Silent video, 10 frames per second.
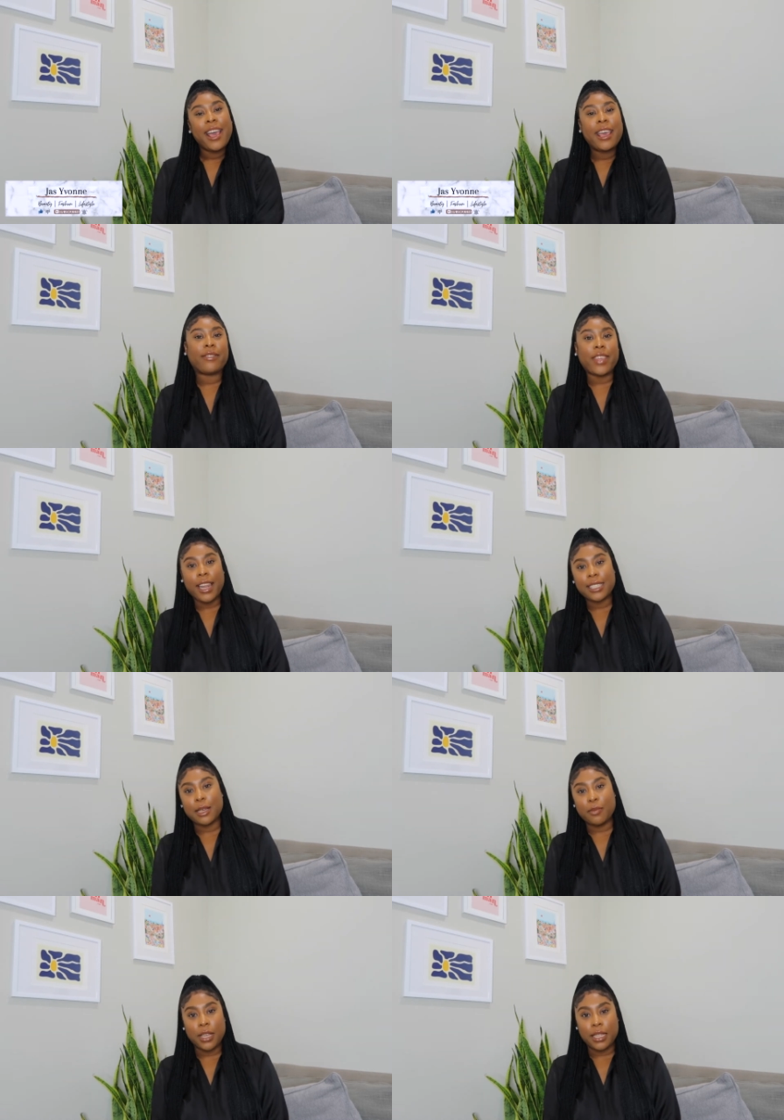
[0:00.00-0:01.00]
If that is
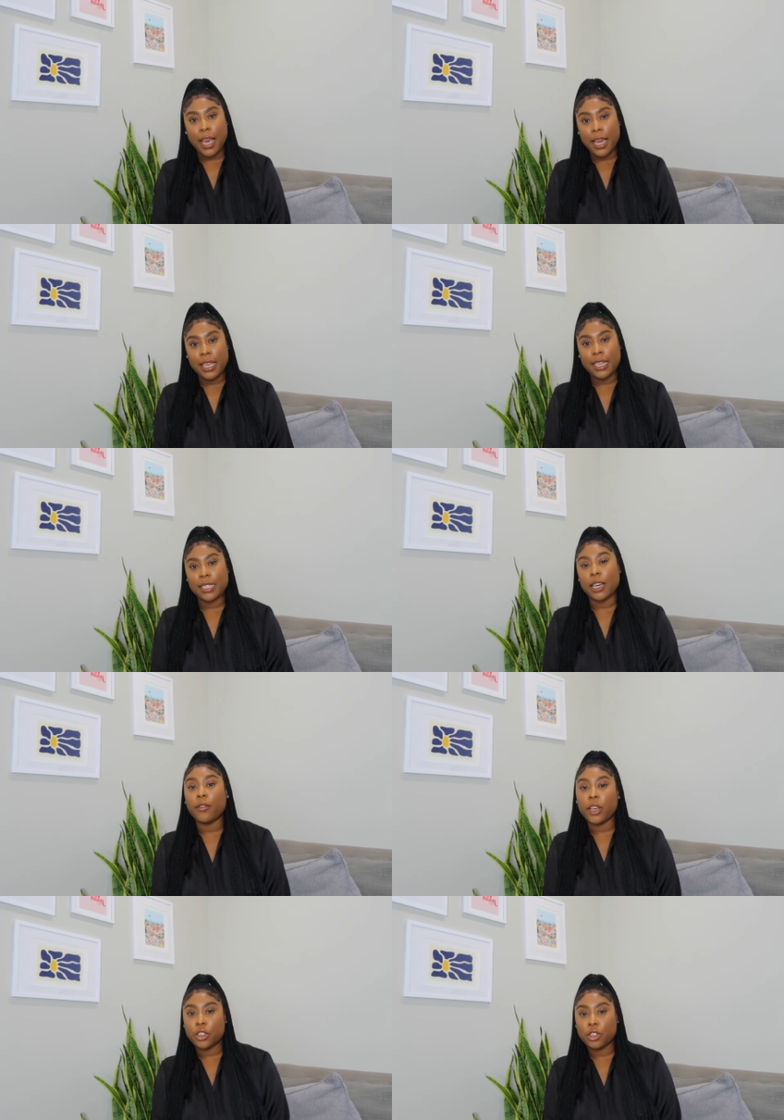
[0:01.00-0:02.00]
something that is of
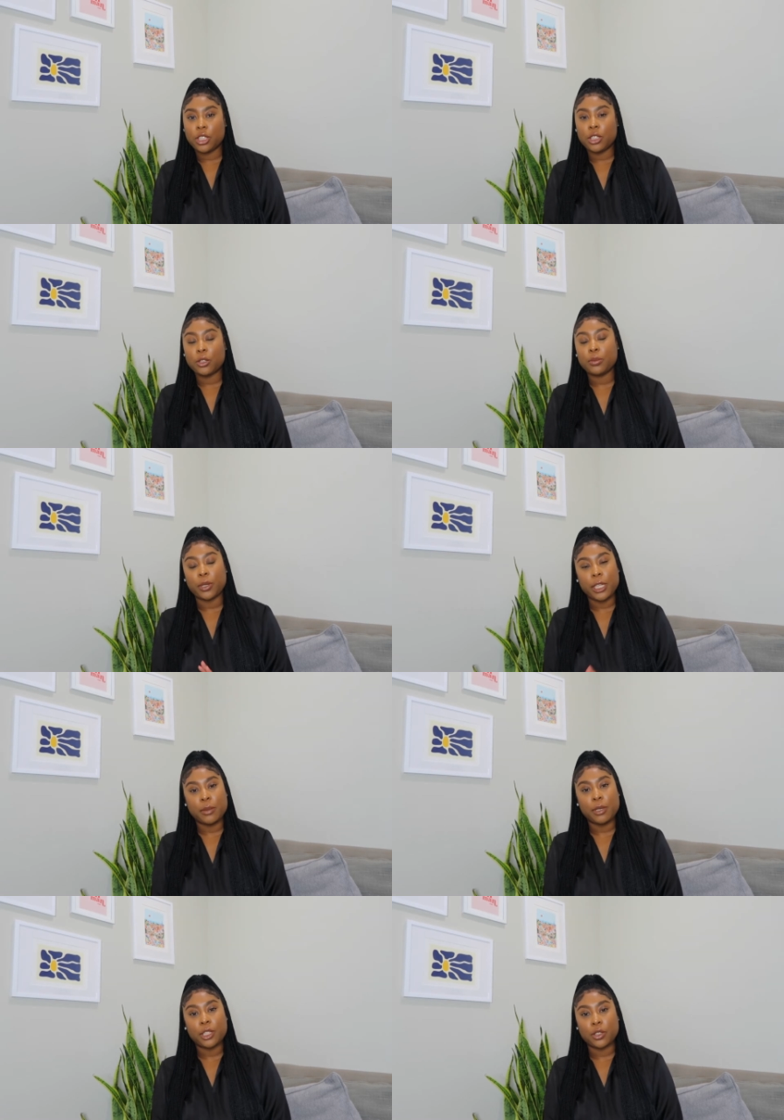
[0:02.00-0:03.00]
interest to you, please
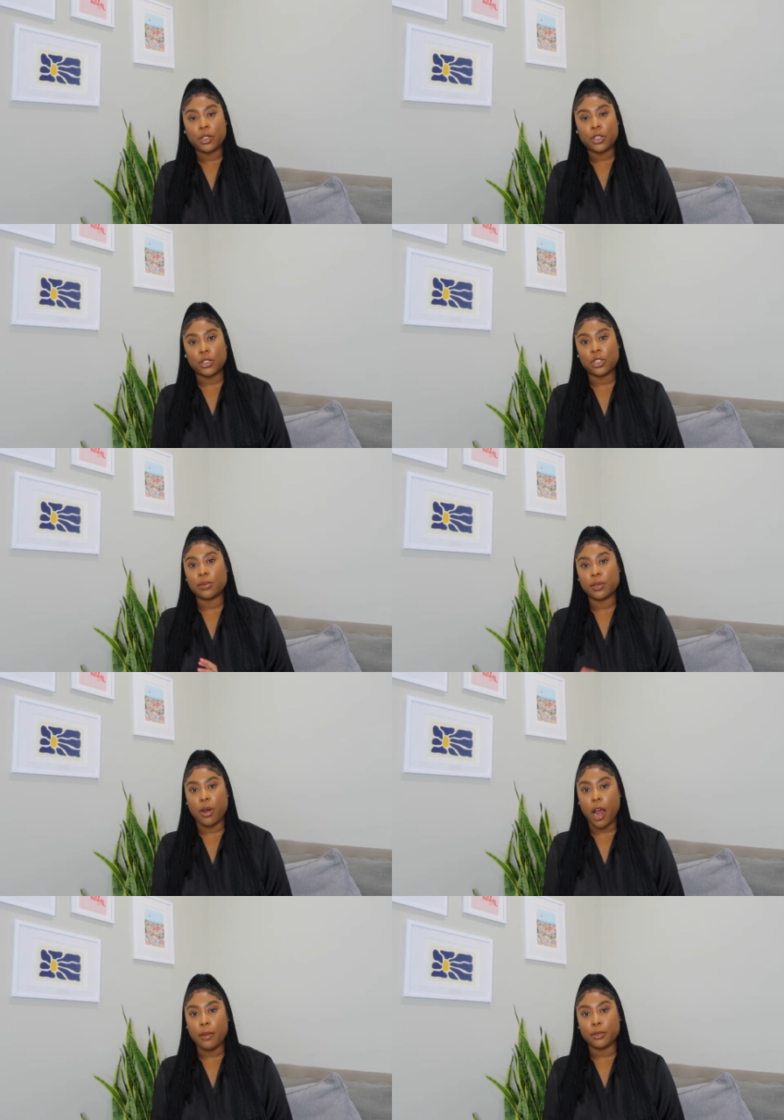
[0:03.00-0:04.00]
be sure to
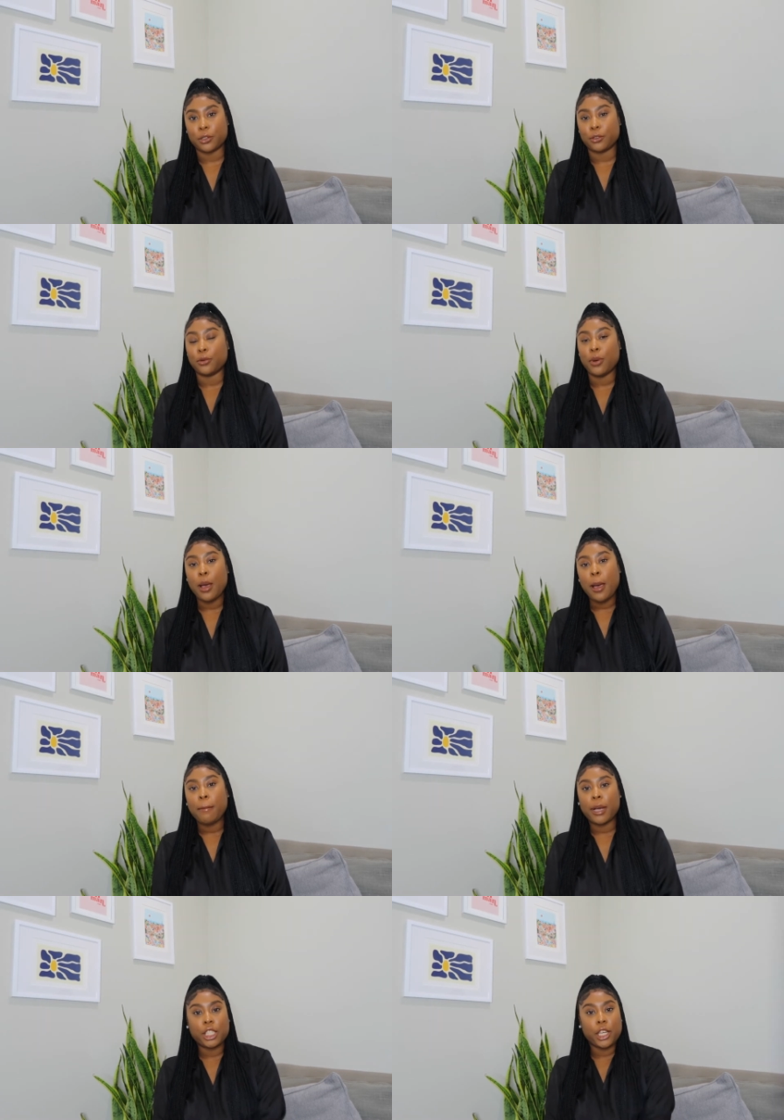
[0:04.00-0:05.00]
subscribe to
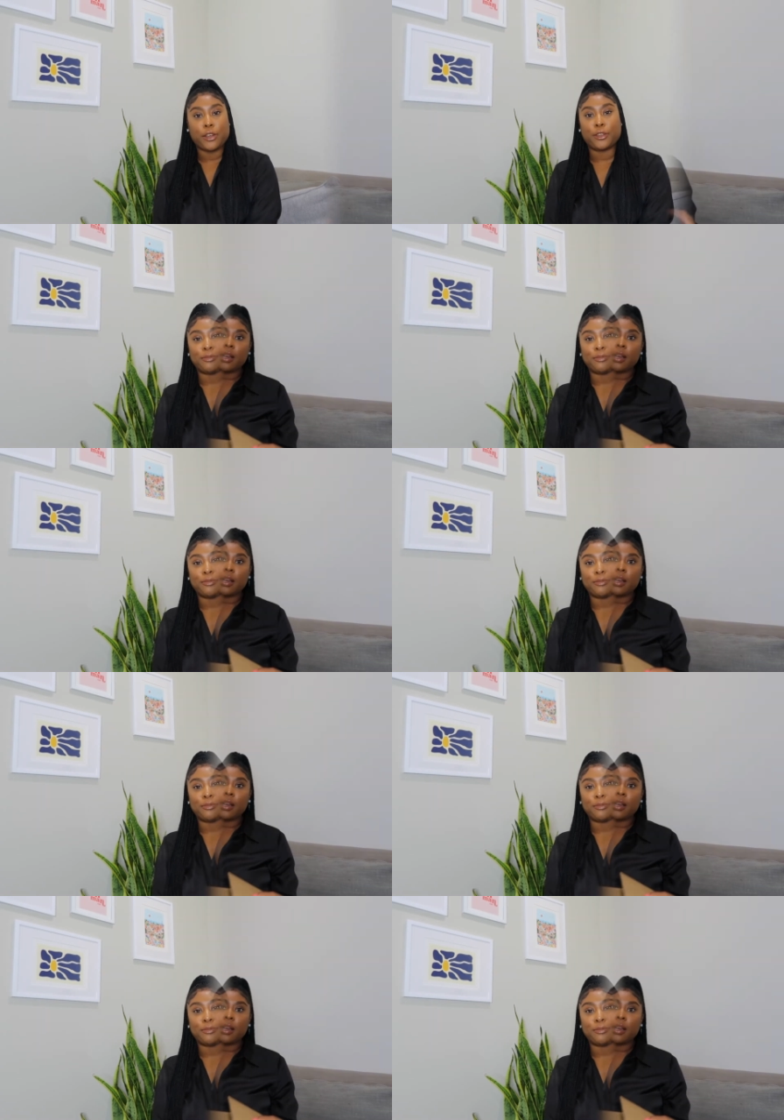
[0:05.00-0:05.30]
my channel.